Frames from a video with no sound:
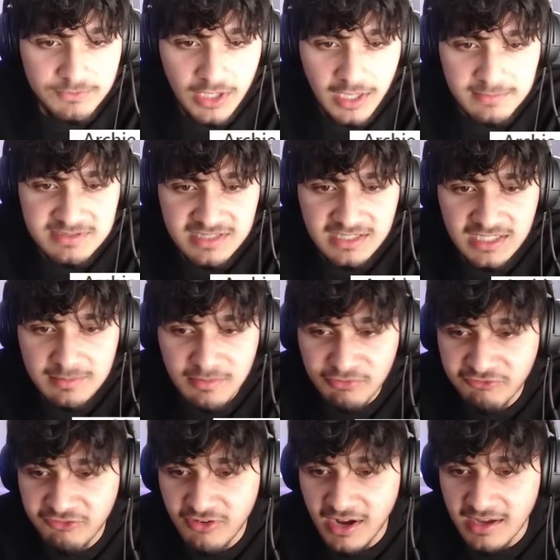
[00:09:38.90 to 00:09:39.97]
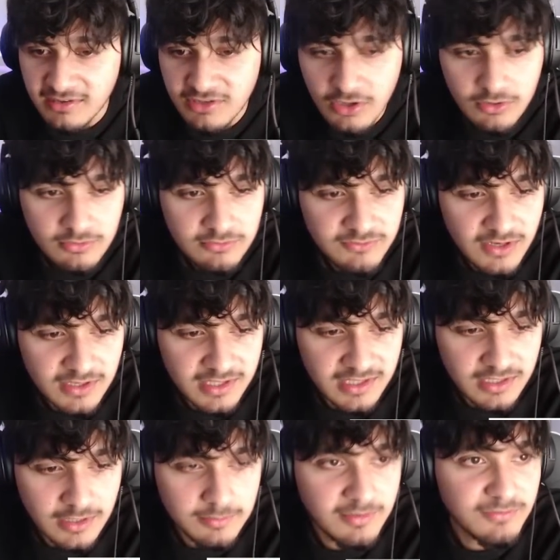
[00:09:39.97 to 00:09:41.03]
No, I'm sending him a threat. No,
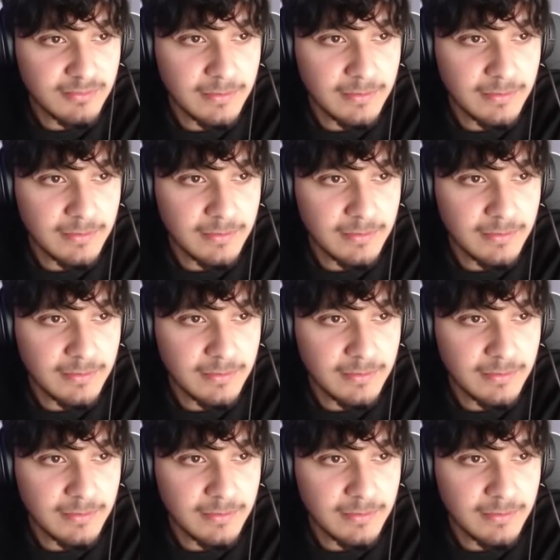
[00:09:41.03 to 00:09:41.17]
fucking come with me,